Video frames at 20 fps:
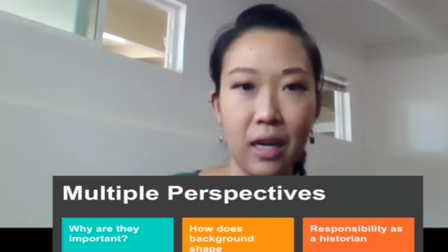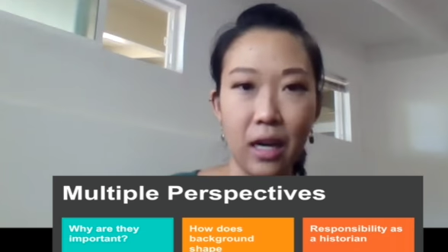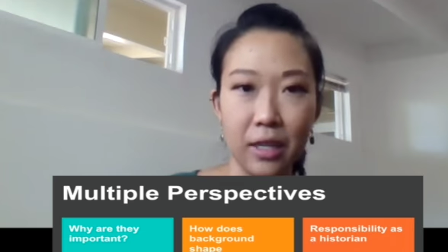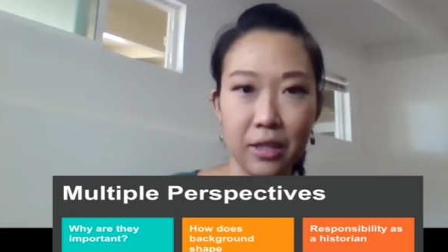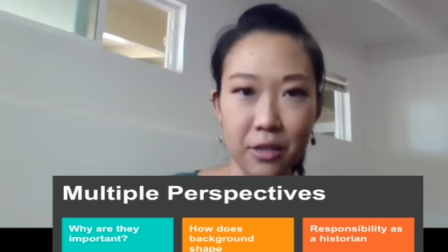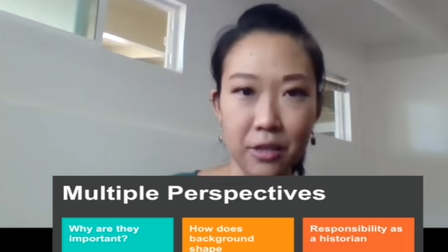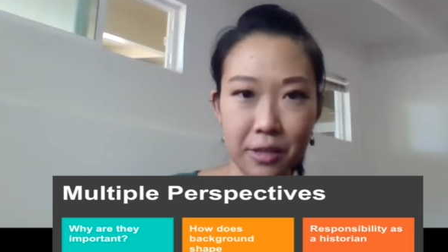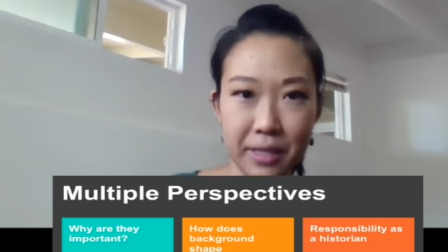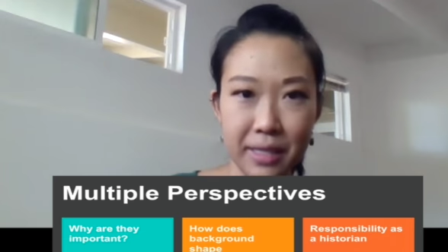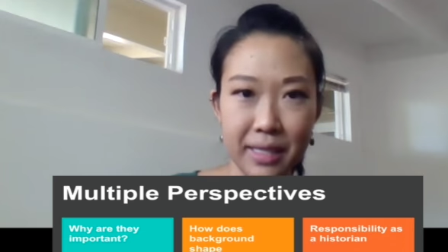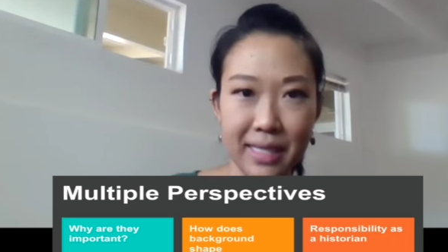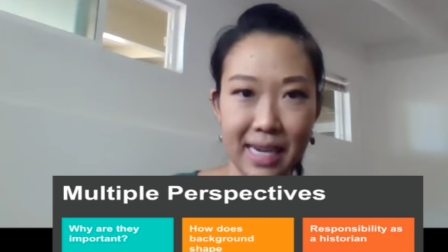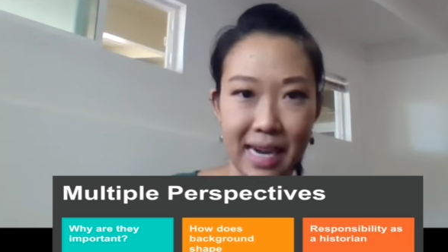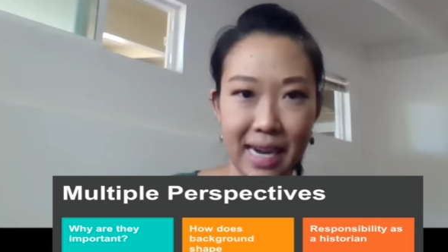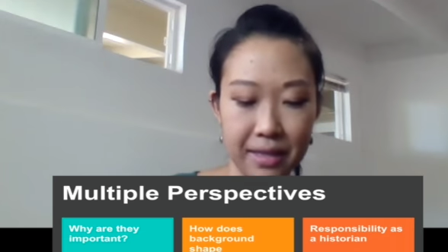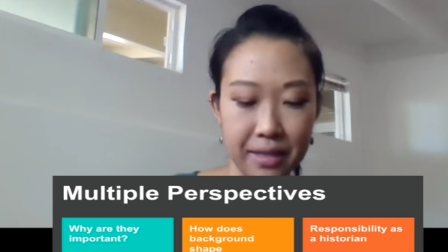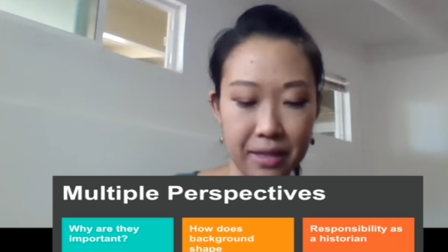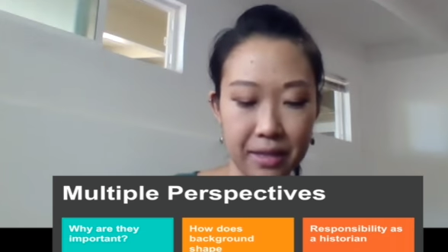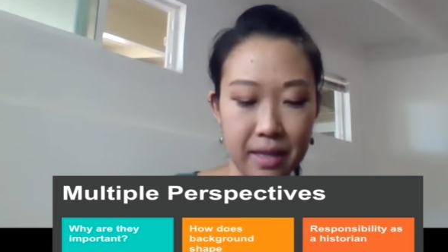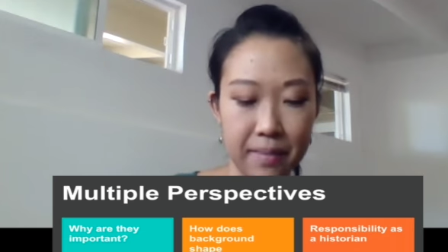
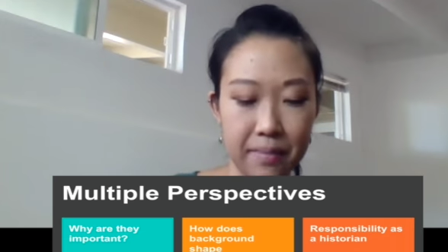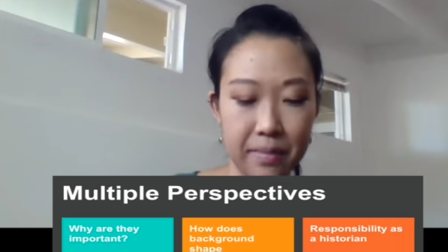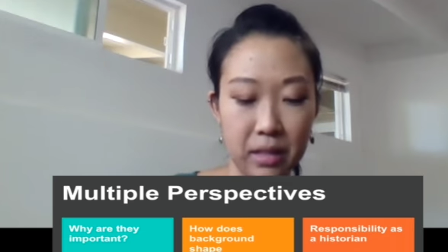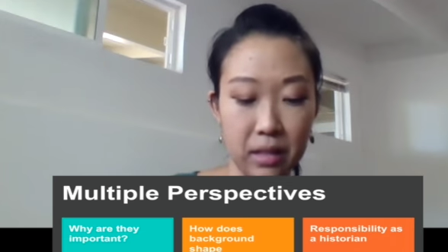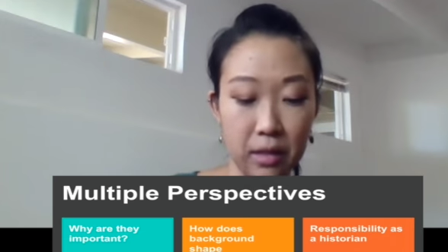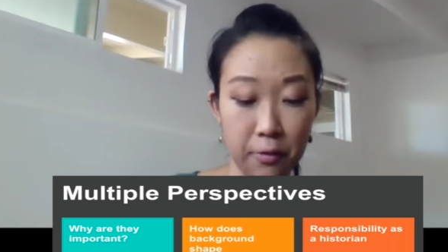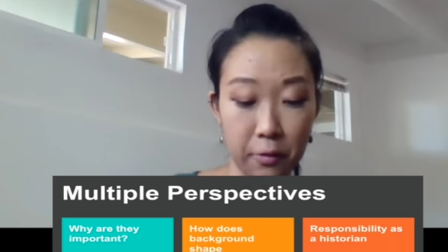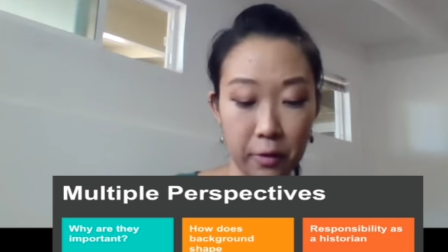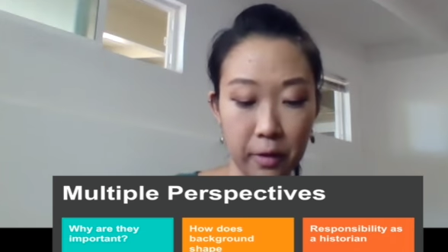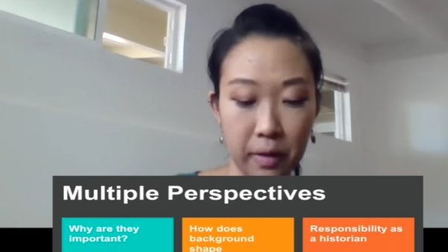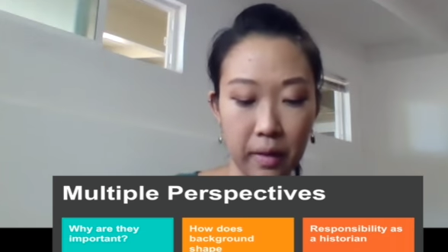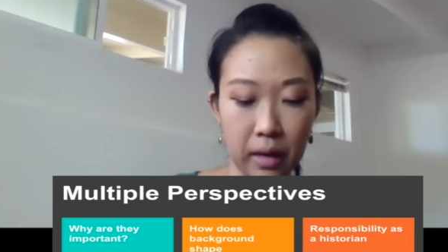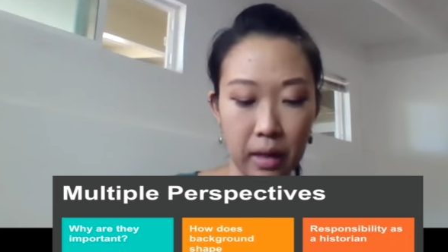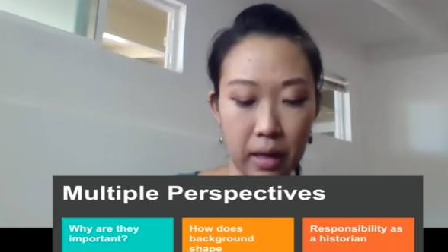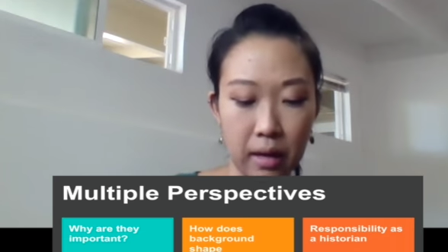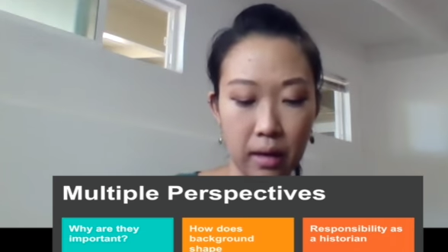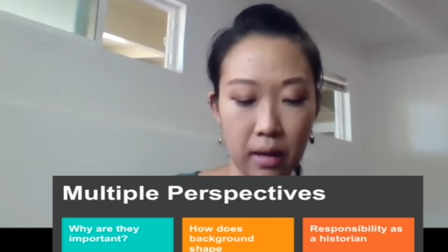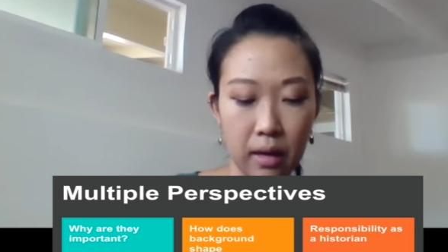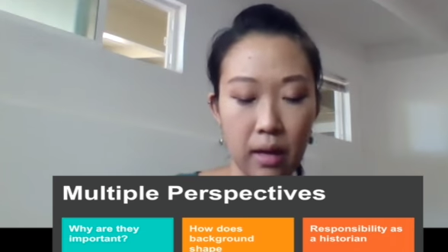understand them differently.